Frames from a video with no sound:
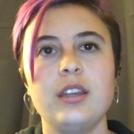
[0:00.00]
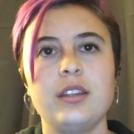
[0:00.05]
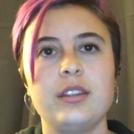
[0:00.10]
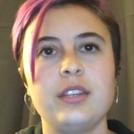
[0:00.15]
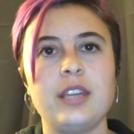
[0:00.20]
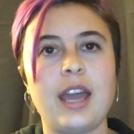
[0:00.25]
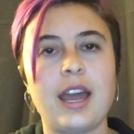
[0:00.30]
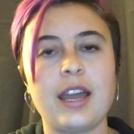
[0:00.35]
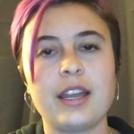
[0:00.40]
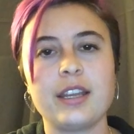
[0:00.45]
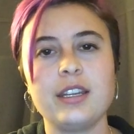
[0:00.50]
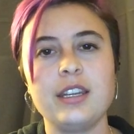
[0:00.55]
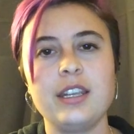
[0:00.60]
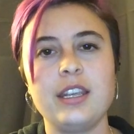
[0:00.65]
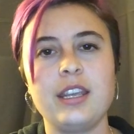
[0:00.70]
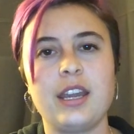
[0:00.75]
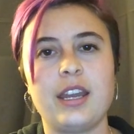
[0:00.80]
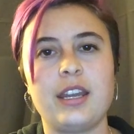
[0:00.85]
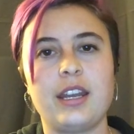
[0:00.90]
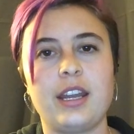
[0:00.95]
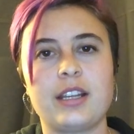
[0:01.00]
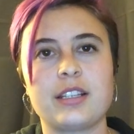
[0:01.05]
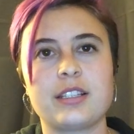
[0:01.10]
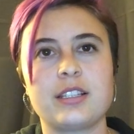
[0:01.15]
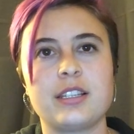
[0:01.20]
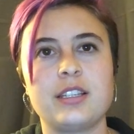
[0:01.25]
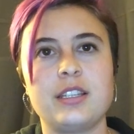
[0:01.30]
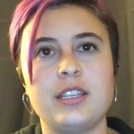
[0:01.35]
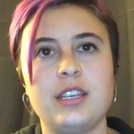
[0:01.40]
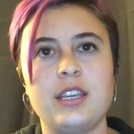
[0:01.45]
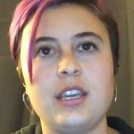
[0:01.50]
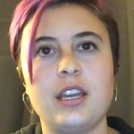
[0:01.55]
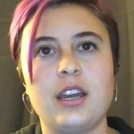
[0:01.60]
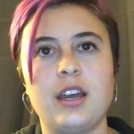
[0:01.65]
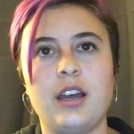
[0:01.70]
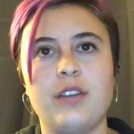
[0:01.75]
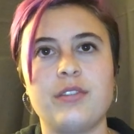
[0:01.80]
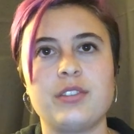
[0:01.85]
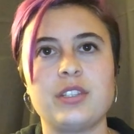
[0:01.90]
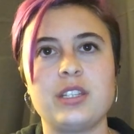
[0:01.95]
The Agony and Ecstasy
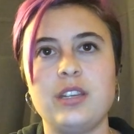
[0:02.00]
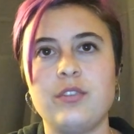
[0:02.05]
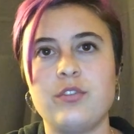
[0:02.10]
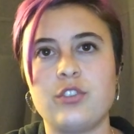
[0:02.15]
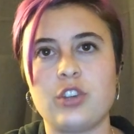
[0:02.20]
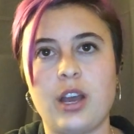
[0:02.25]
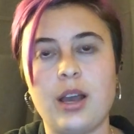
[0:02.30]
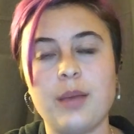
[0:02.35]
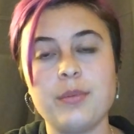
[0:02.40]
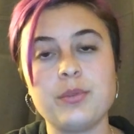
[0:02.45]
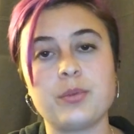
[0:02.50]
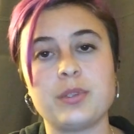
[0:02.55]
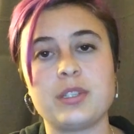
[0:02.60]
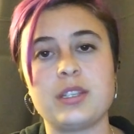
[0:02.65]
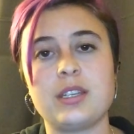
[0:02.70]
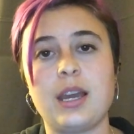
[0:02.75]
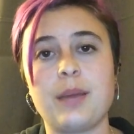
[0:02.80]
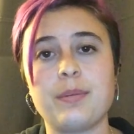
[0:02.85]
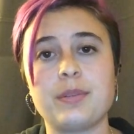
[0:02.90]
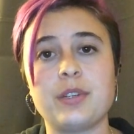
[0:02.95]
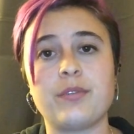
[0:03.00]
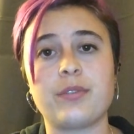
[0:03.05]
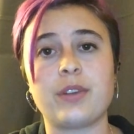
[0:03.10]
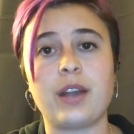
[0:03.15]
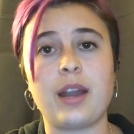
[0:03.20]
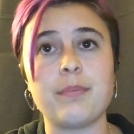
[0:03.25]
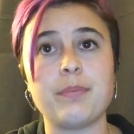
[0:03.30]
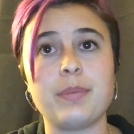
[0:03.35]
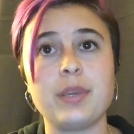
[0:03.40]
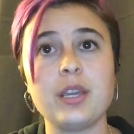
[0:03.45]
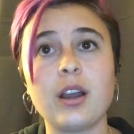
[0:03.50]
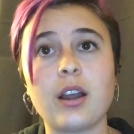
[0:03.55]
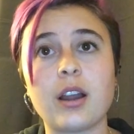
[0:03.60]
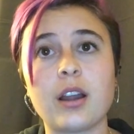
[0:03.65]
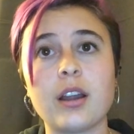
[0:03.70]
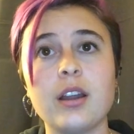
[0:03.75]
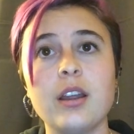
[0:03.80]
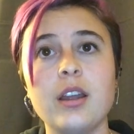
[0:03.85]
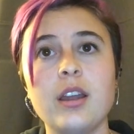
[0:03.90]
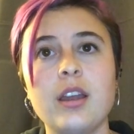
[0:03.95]
of Steve Jobs was adapted for
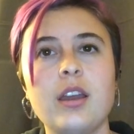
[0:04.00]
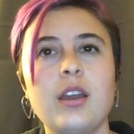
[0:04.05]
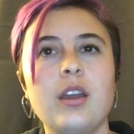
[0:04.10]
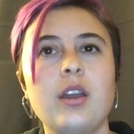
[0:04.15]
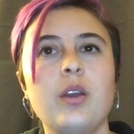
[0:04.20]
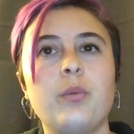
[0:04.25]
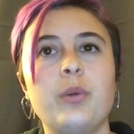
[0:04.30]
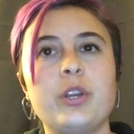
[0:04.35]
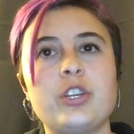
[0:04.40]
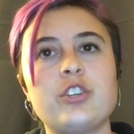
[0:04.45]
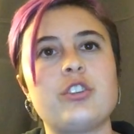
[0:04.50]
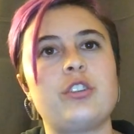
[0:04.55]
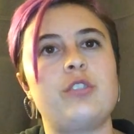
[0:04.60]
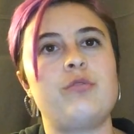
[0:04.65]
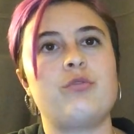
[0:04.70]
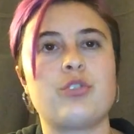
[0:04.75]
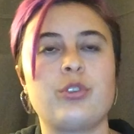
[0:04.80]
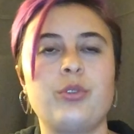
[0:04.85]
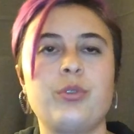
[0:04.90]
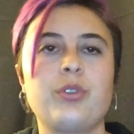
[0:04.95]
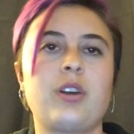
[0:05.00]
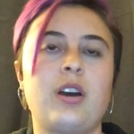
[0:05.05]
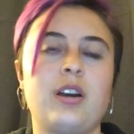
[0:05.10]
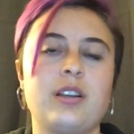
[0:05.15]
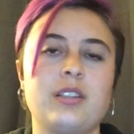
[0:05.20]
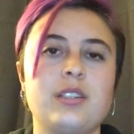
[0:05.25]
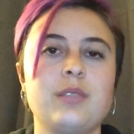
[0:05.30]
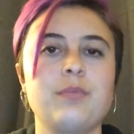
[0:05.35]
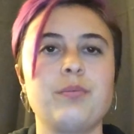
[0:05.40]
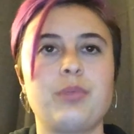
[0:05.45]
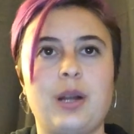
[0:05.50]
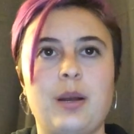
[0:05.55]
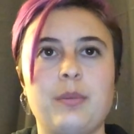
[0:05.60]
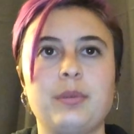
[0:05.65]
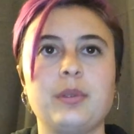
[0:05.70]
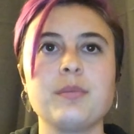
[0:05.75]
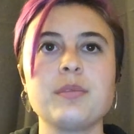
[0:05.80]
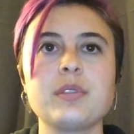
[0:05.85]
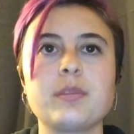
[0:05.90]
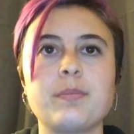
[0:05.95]
NPR, which in truth caused some
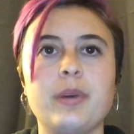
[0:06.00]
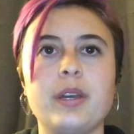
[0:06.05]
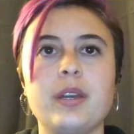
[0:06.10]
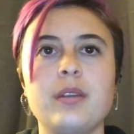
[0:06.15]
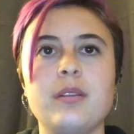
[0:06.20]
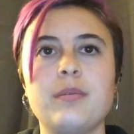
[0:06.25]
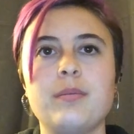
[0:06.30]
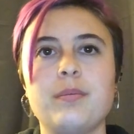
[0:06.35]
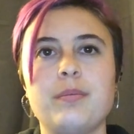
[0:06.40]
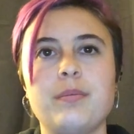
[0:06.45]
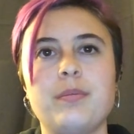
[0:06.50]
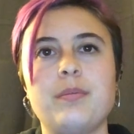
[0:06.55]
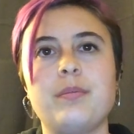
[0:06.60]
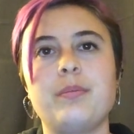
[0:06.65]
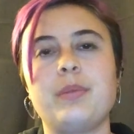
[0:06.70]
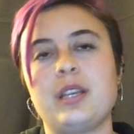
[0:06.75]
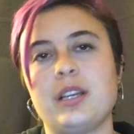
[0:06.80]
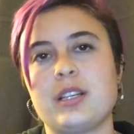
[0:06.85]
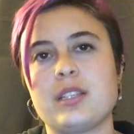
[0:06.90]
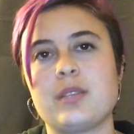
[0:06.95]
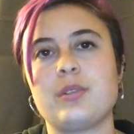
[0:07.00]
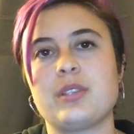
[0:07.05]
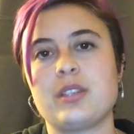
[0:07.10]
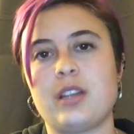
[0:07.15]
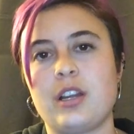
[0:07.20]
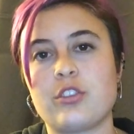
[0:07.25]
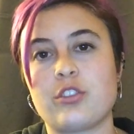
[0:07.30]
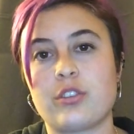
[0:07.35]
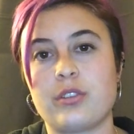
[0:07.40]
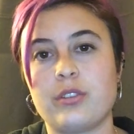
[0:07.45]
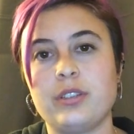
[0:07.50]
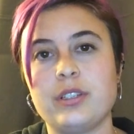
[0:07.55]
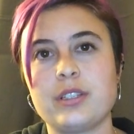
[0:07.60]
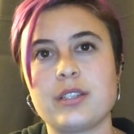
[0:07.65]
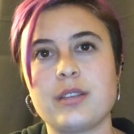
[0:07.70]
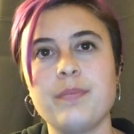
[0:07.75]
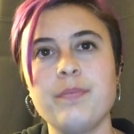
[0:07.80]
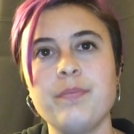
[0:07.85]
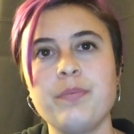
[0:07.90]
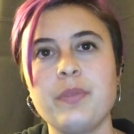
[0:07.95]
problems, but because it was not
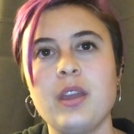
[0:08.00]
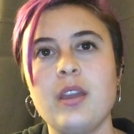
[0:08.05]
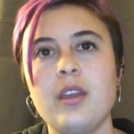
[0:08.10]
journalism.